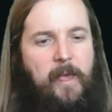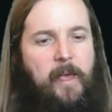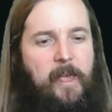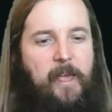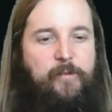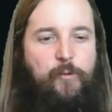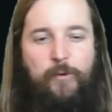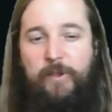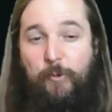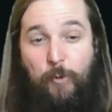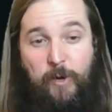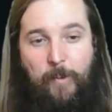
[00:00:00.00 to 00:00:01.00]
if you're
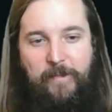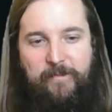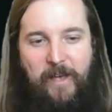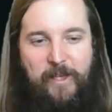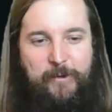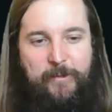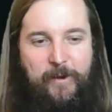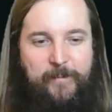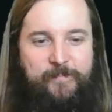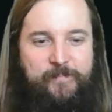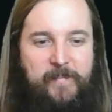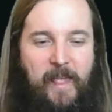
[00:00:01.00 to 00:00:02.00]
really worried about the value there.
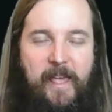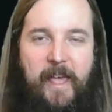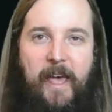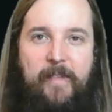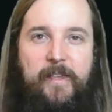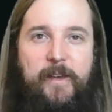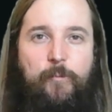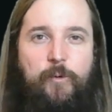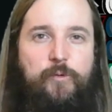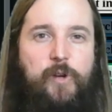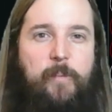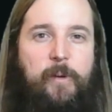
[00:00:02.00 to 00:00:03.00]
And then
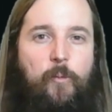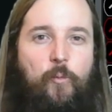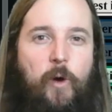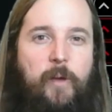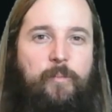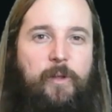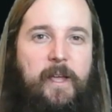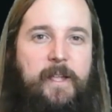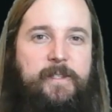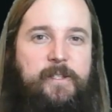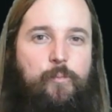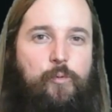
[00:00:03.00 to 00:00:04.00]
we're dropping 1
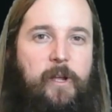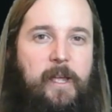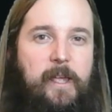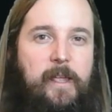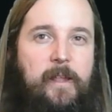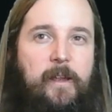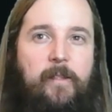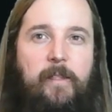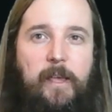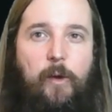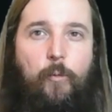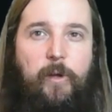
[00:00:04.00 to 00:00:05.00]
planes to bring in
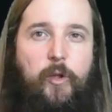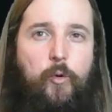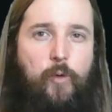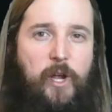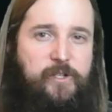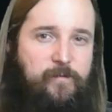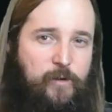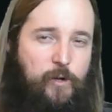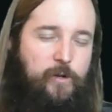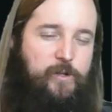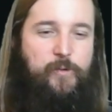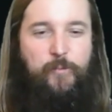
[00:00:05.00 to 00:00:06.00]
the Willow Rush
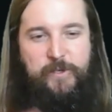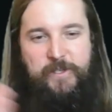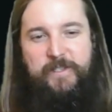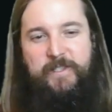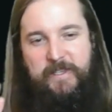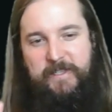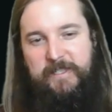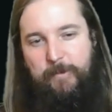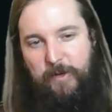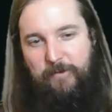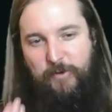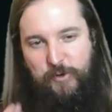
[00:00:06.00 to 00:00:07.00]
Verge, which is the
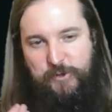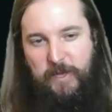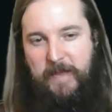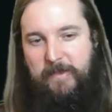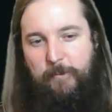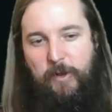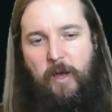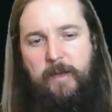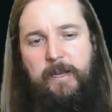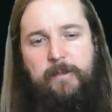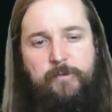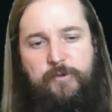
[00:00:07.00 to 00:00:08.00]
Simic Verge land that we got in
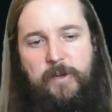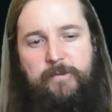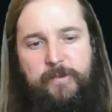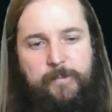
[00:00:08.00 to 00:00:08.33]
Aetherdrift.